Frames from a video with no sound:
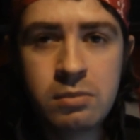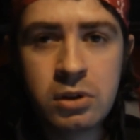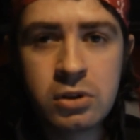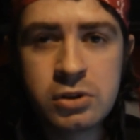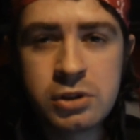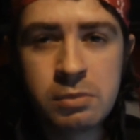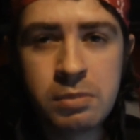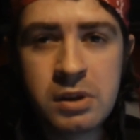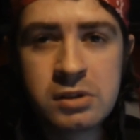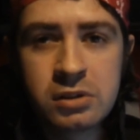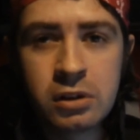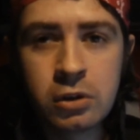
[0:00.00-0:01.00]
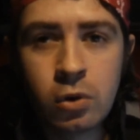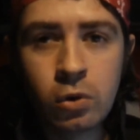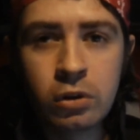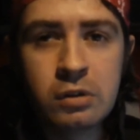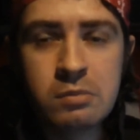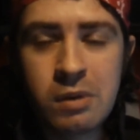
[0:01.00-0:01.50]
because you're basically
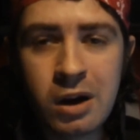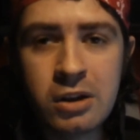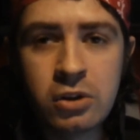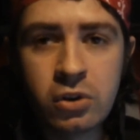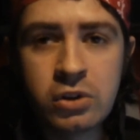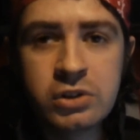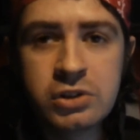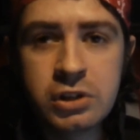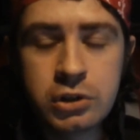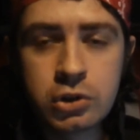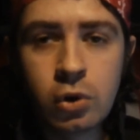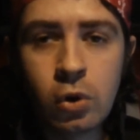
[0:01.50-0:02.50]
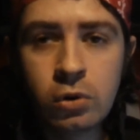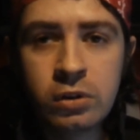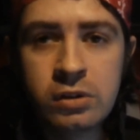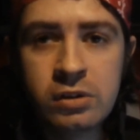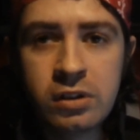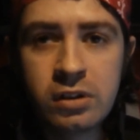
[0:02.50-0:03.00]
calling my country,
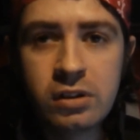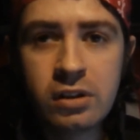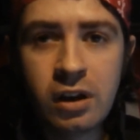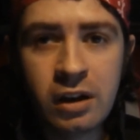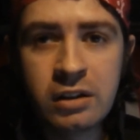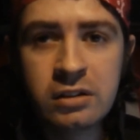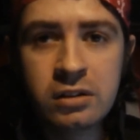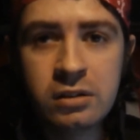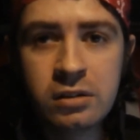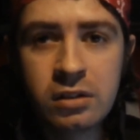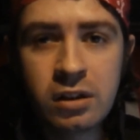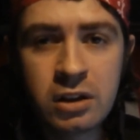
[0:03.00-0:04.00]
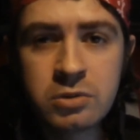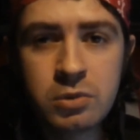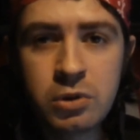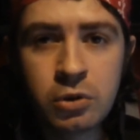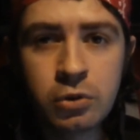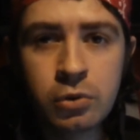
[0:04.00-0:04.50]
Scotland, England. That's
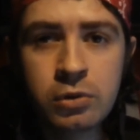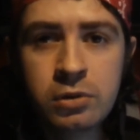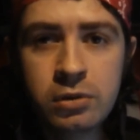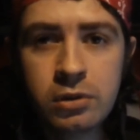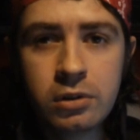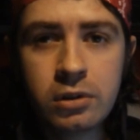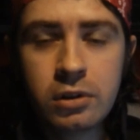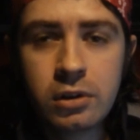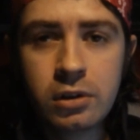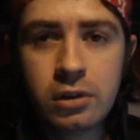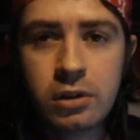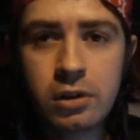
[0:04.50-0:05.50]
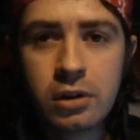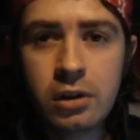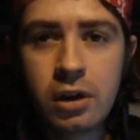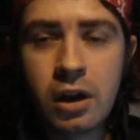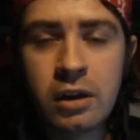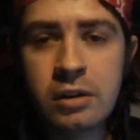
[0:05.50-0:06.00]
what you're doing.
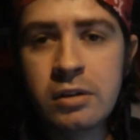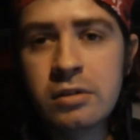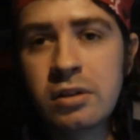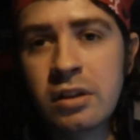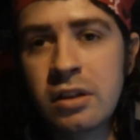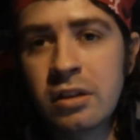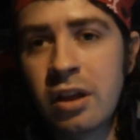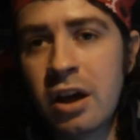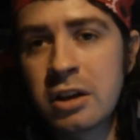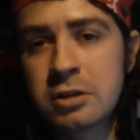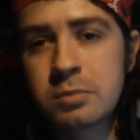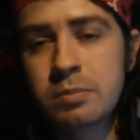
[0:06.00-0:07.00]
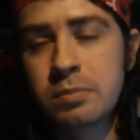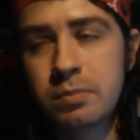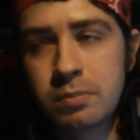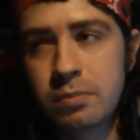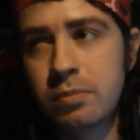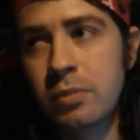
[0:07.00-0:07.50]
And to the last,
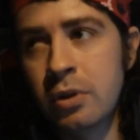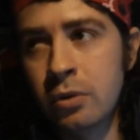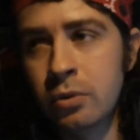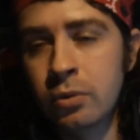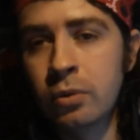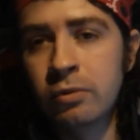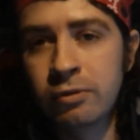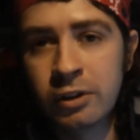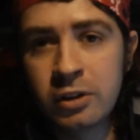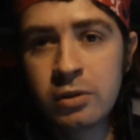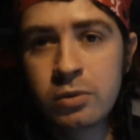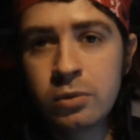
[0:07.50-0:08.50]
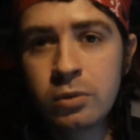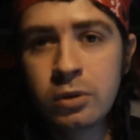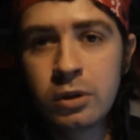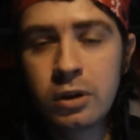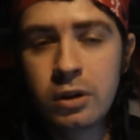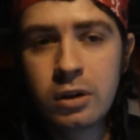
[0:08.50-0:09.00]
video,
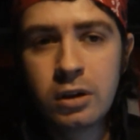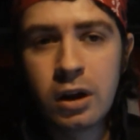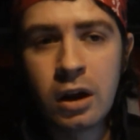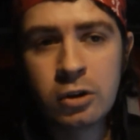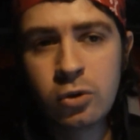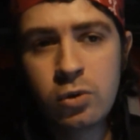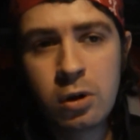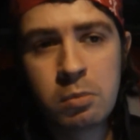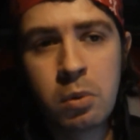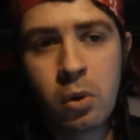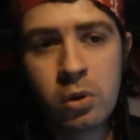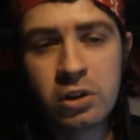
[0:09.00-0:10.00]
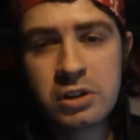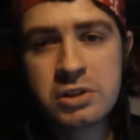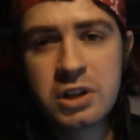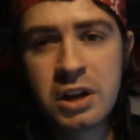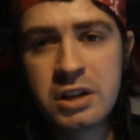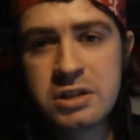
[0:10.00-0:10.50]
I do
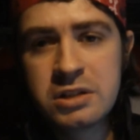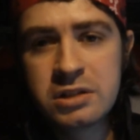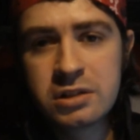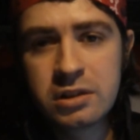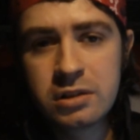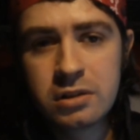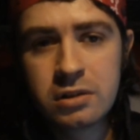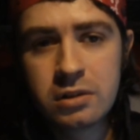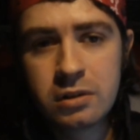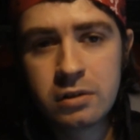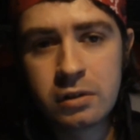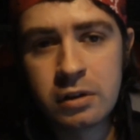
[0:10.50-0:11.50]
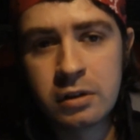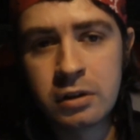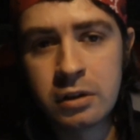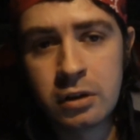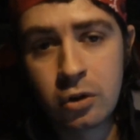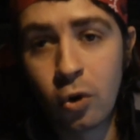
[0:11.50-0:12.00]
apologise
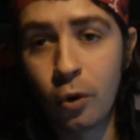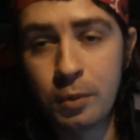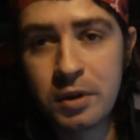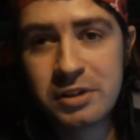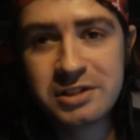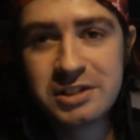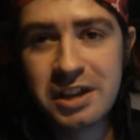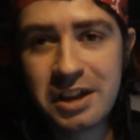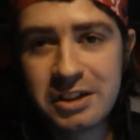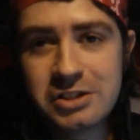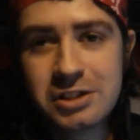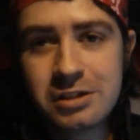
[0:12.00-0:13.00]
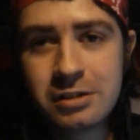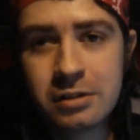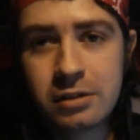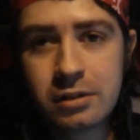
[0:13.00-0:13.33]
in the comments section.